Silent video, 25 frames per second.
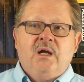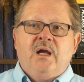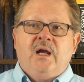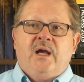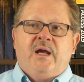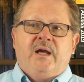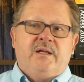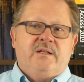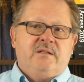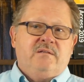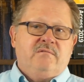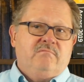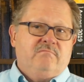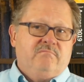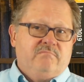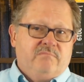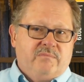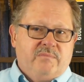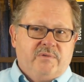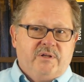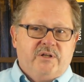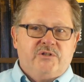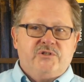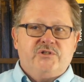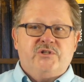And
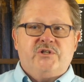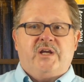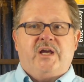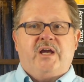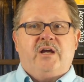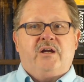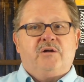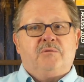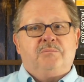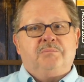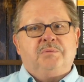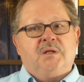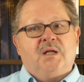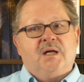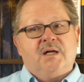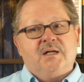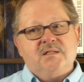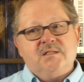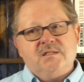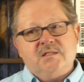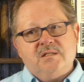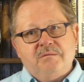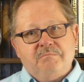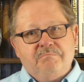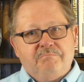there's scatter
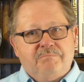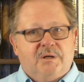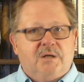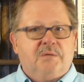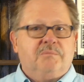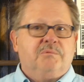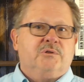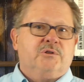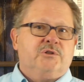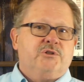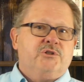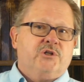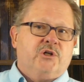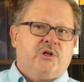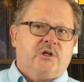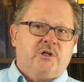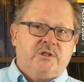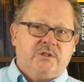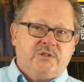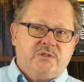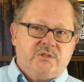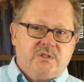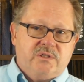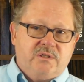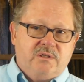plots and bubble
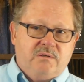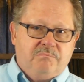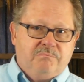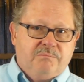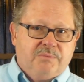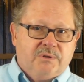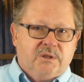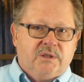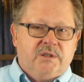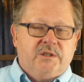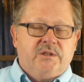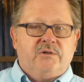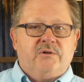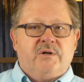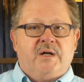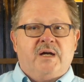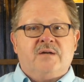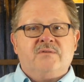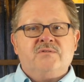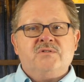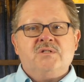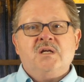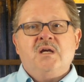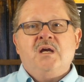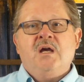charts and bullet
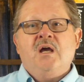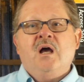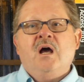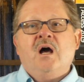graphs.